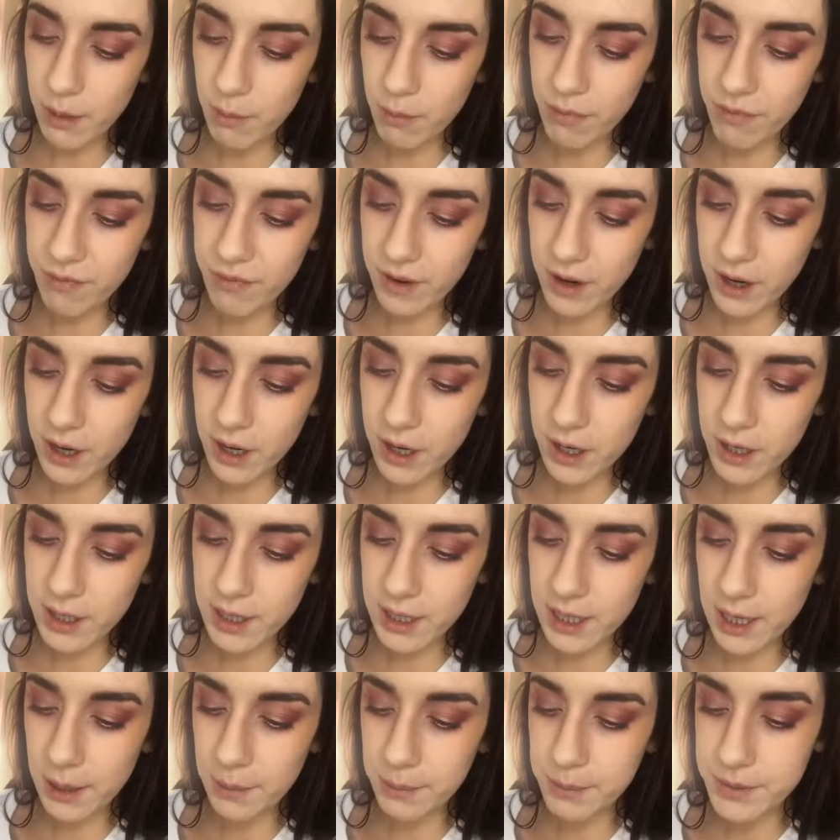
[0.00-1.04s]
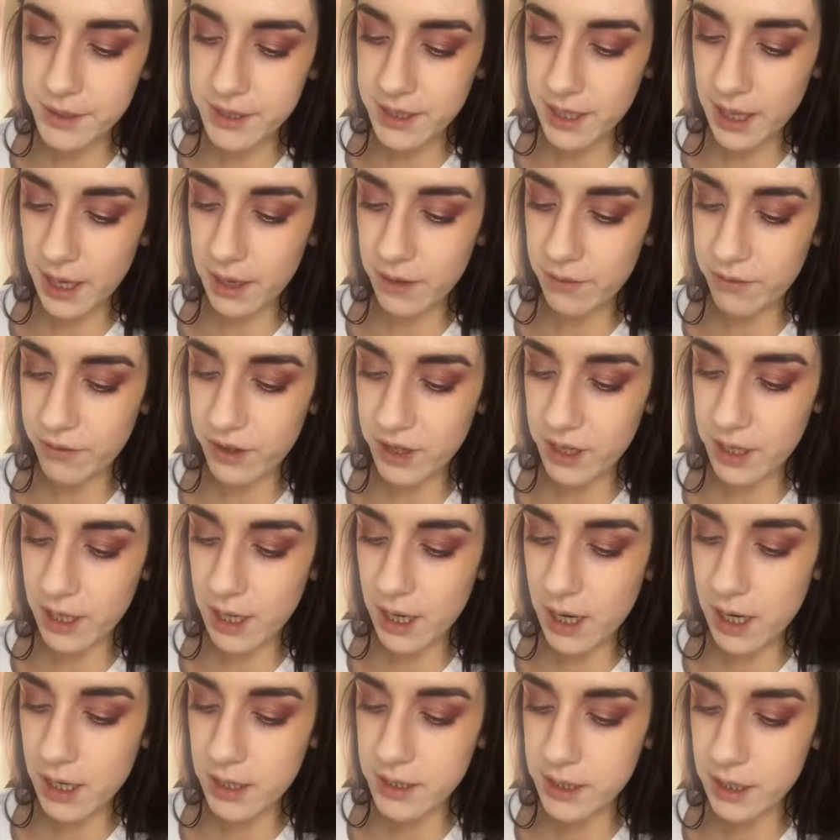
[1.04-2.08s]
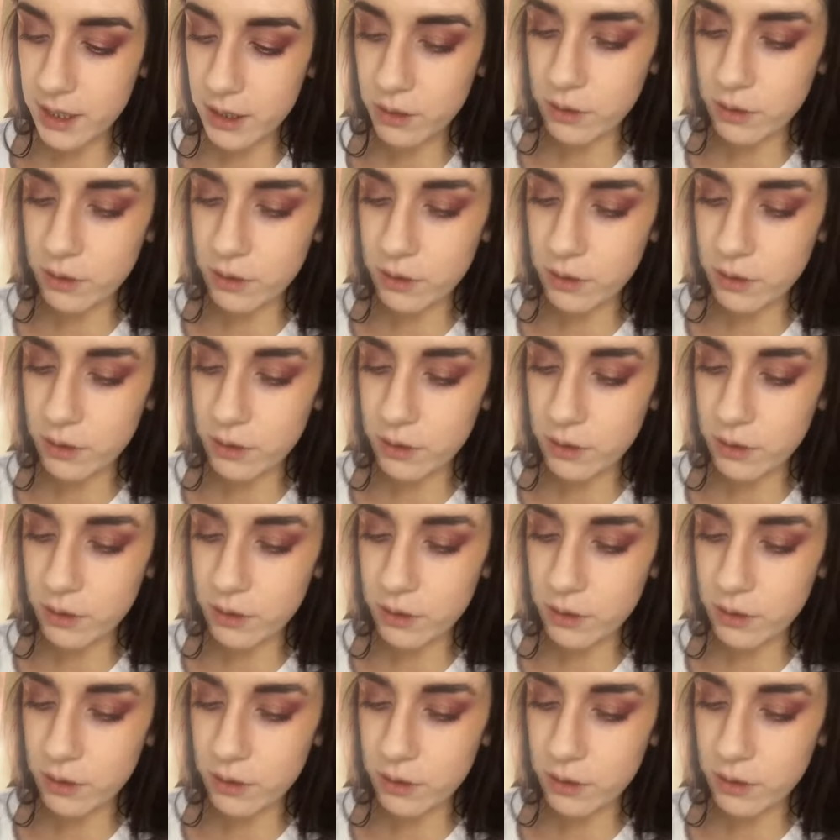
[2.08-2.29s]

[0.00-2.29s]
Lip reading: For lips then, for the gloss, I'm